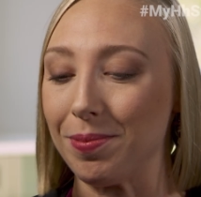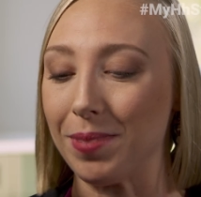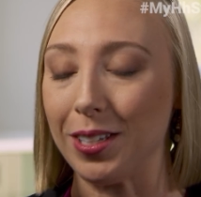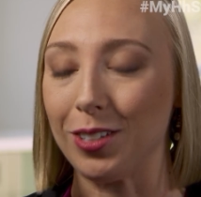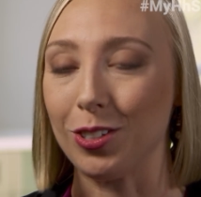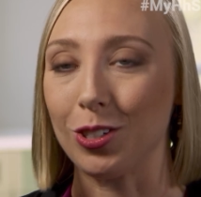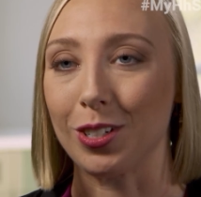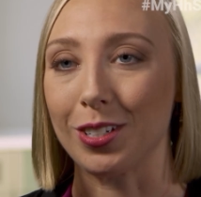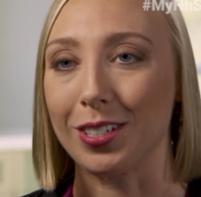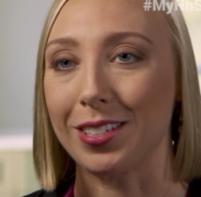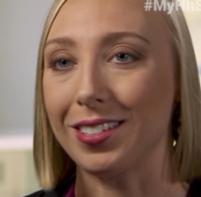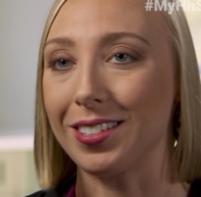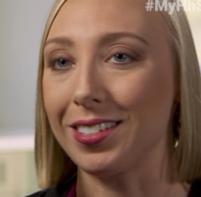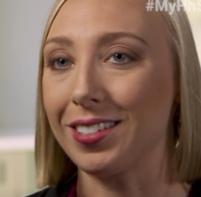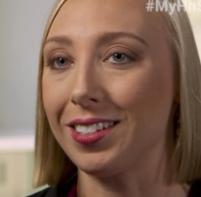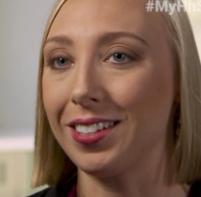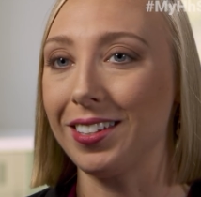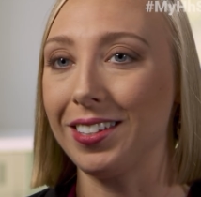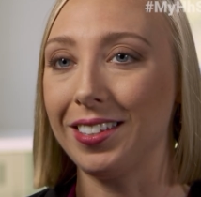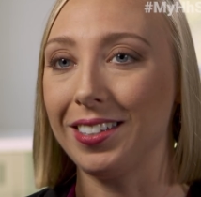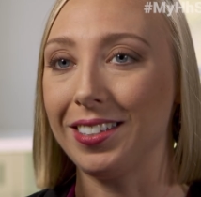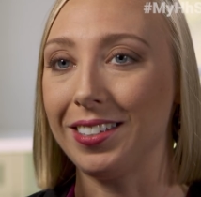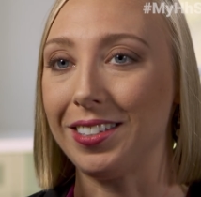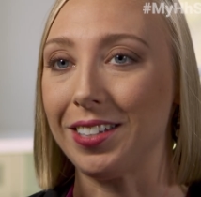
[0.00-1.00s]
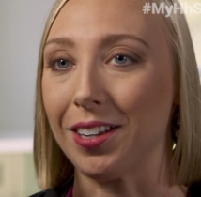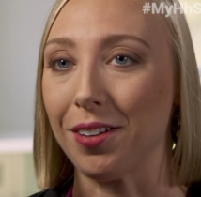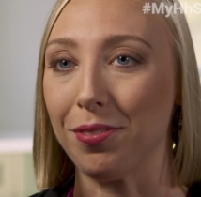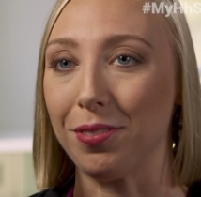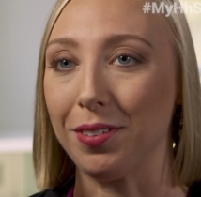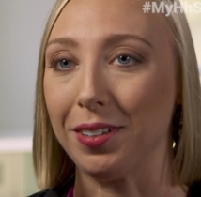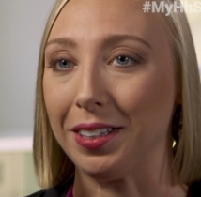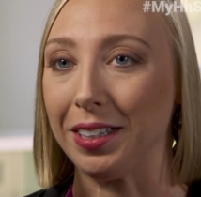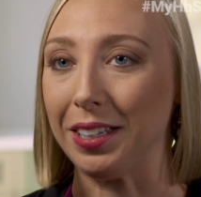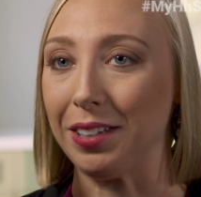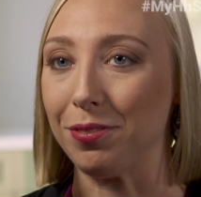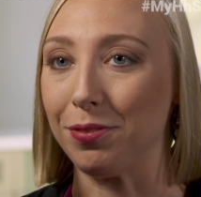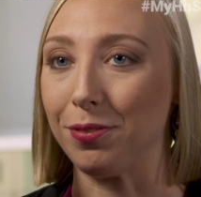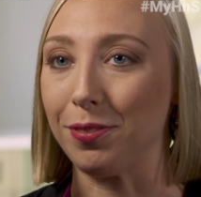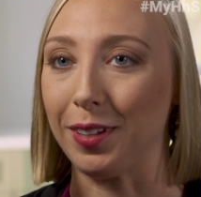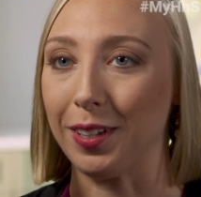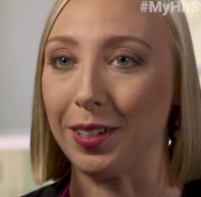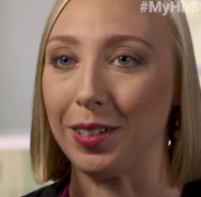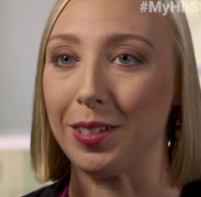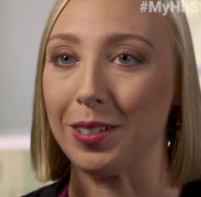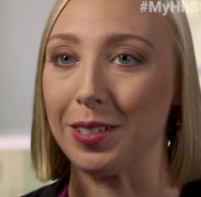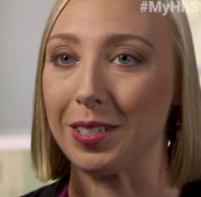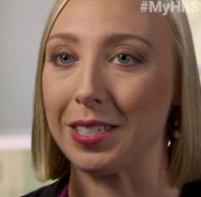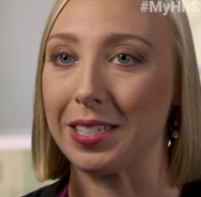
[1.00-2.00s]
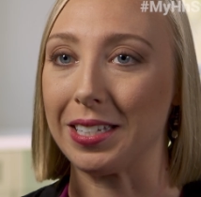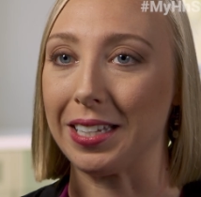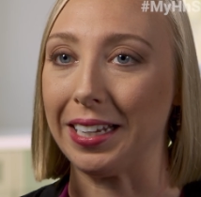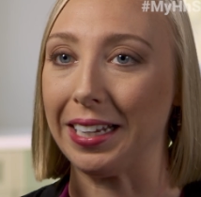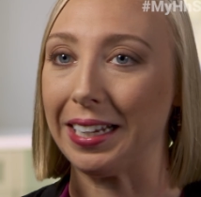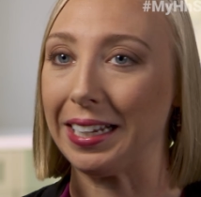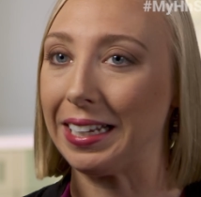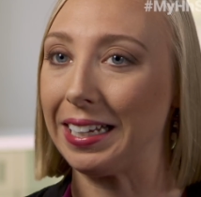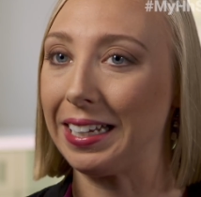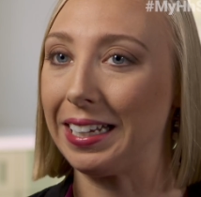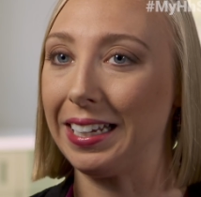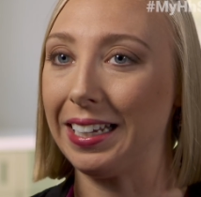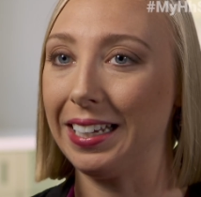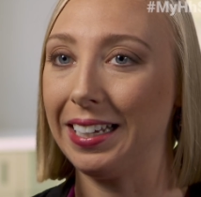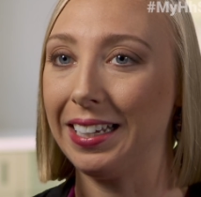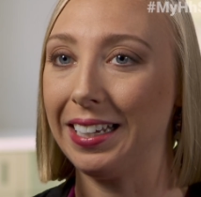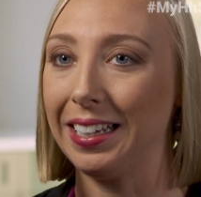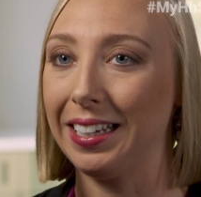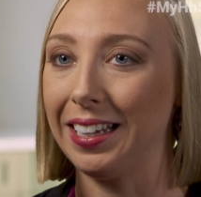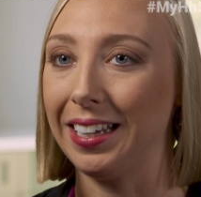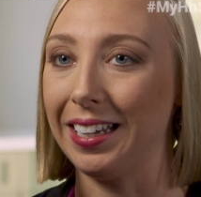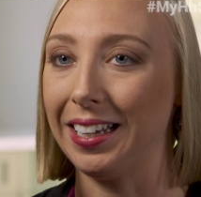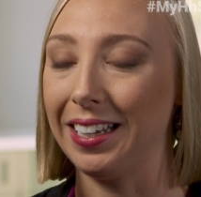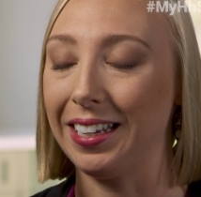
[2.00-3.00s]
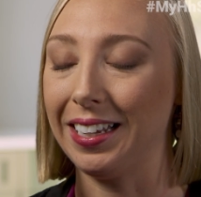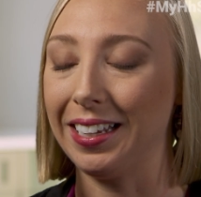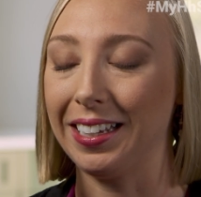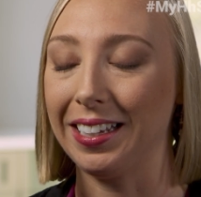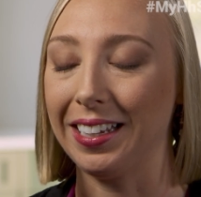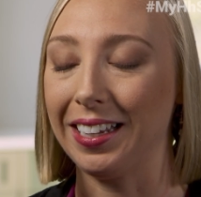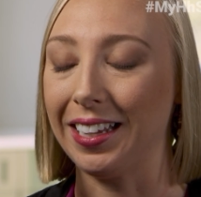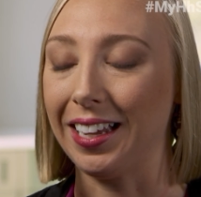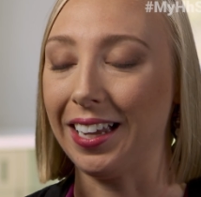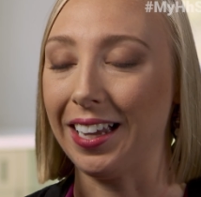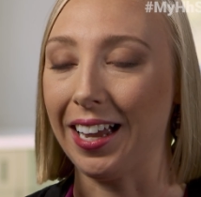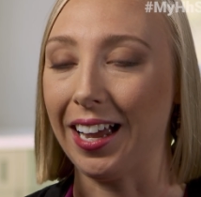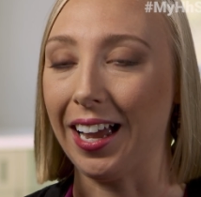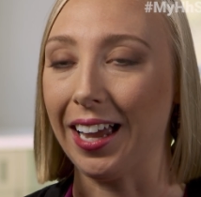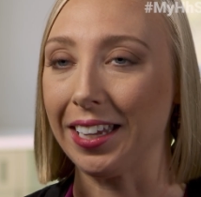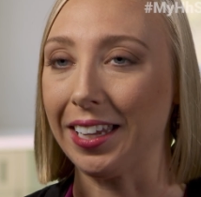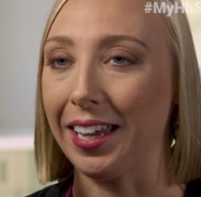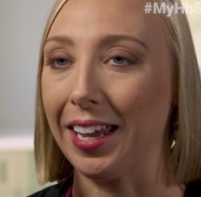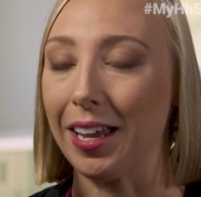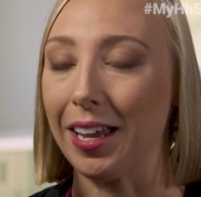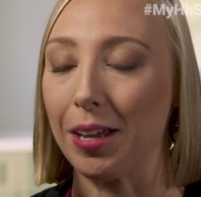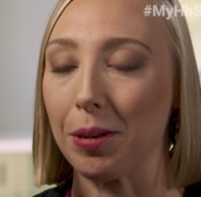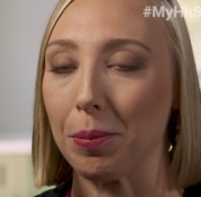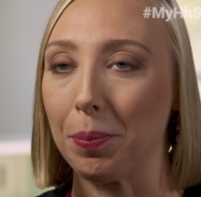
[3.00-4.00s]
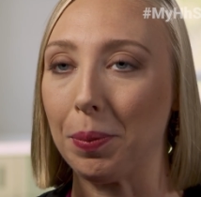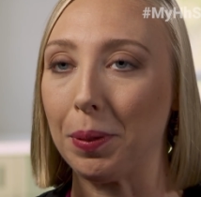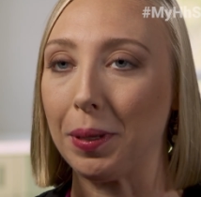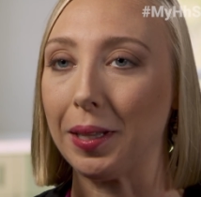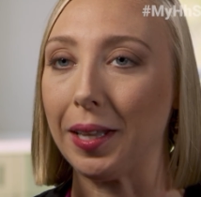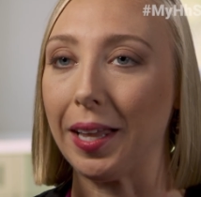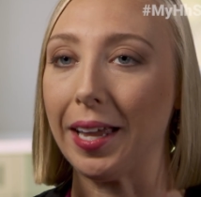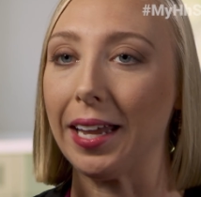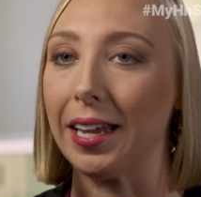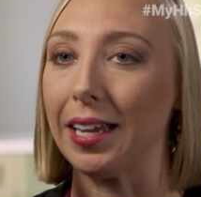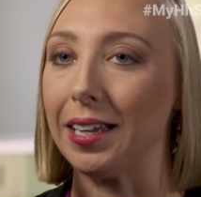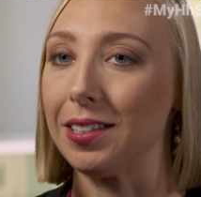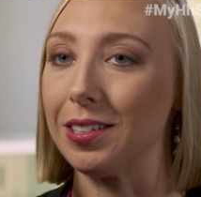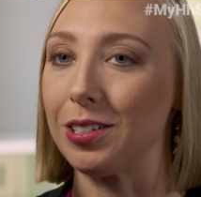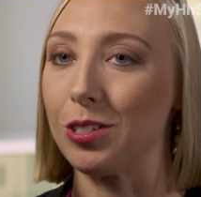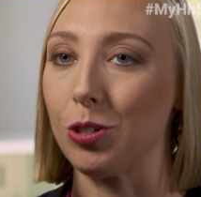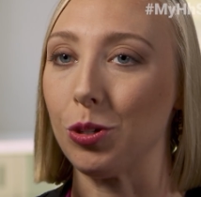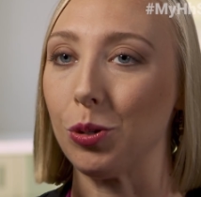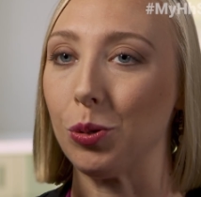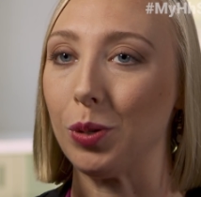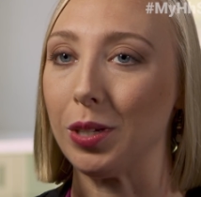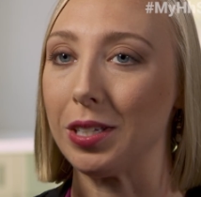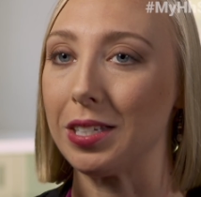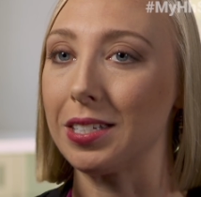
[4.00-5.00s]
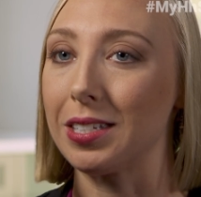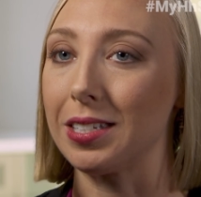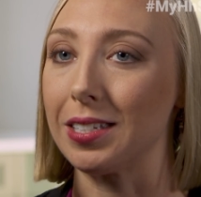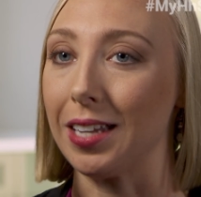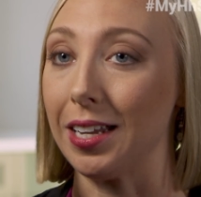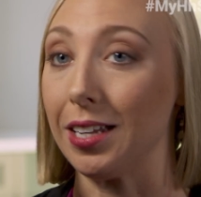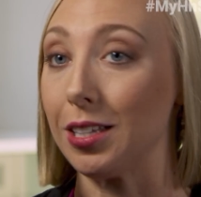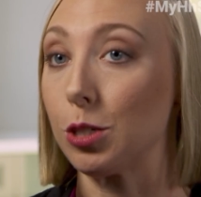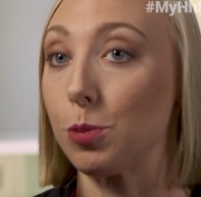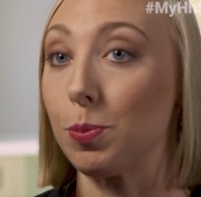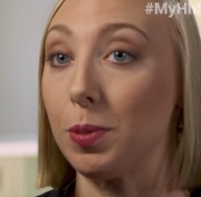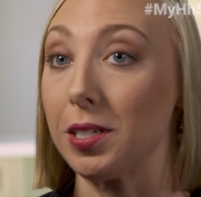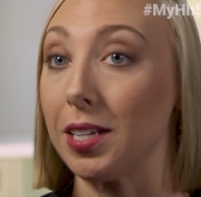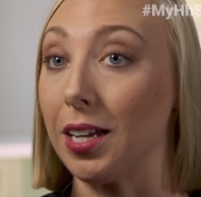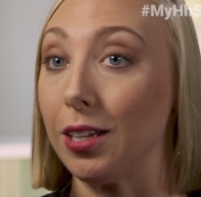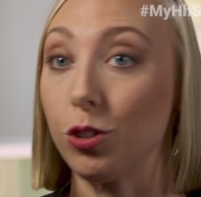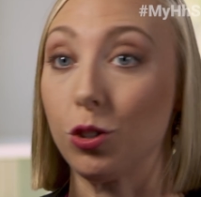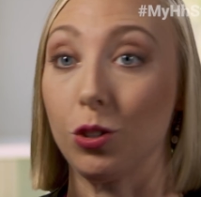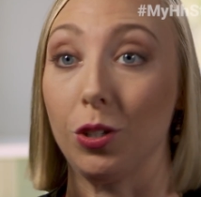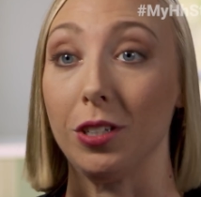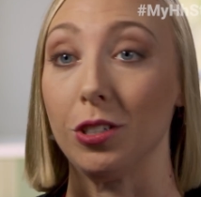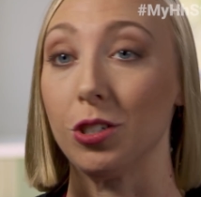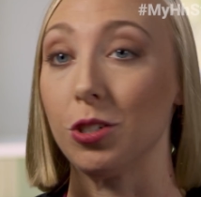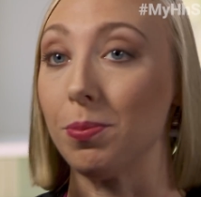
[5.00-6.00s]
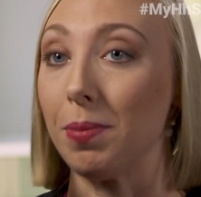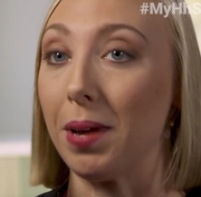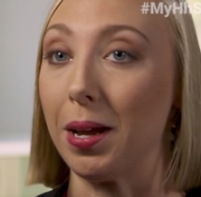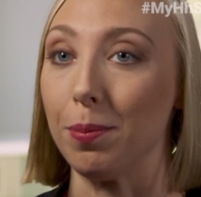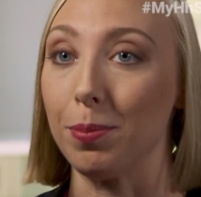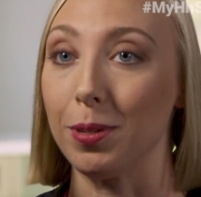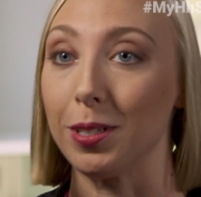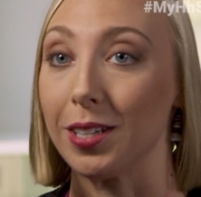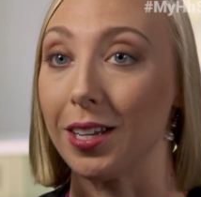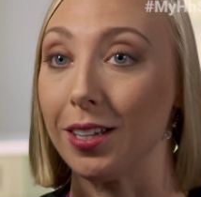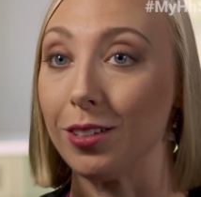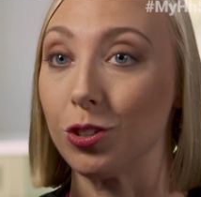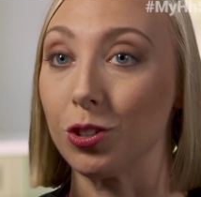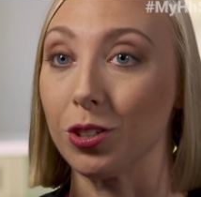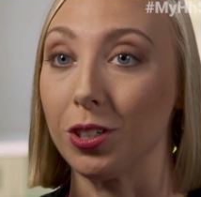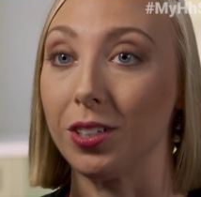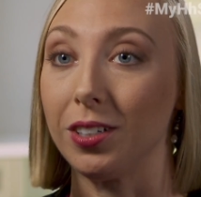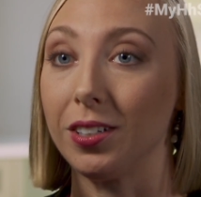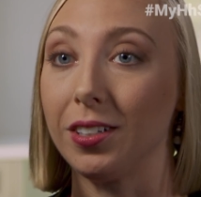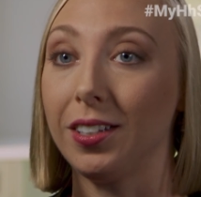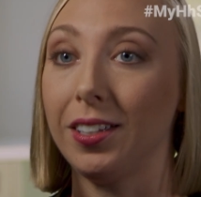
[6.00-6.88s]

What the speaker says: It just definitely feels like I can't play it to its potential and to my potential.